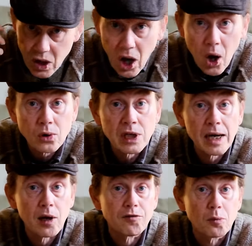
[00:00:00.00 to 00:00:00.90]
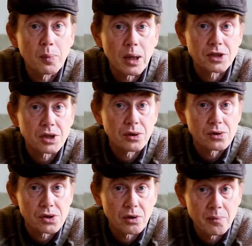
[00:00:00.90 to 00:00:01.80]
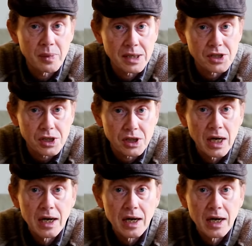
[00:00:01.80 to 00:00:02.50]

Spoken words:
only alpha particles are emitted,